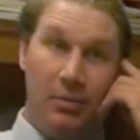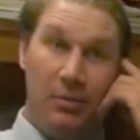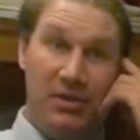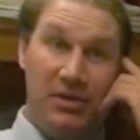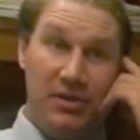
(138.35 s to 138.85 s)

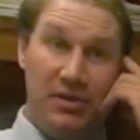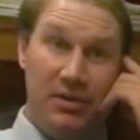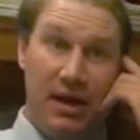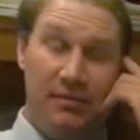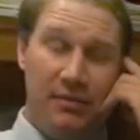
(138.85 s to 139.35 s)
position
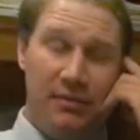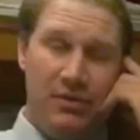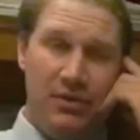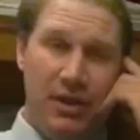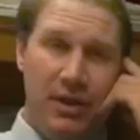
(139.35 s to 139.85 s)
after the first
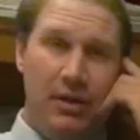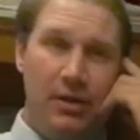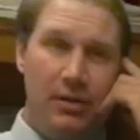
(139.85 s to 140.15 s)
of the year.